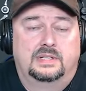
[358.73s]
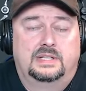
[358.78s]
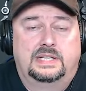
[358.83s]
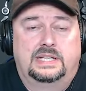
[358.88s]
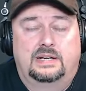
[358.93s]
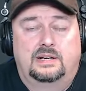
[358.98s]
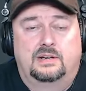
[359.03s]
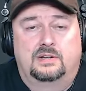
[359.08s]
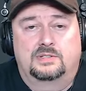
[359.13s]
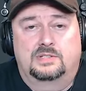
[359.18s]
And then
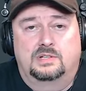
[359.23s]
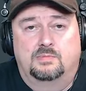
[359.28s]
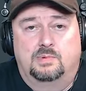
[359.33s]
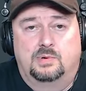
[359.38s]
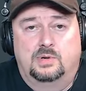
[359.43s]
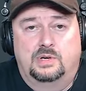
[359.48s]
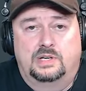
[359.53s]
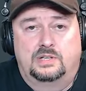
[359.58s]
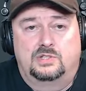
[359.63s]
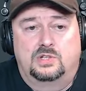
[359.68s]
I also
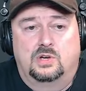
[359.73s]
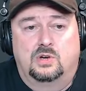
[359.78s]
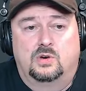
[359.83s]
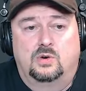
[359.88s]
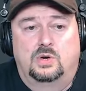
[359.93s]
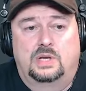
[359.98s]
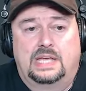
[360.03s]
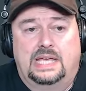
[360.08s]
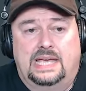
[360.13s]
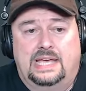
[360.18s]
put a
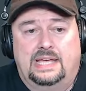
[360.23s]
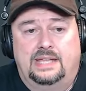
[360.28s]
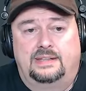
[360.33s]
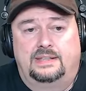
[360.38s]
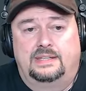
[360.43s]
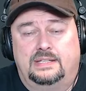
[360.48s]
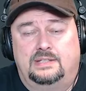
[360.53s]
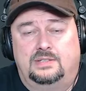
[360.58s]
choke at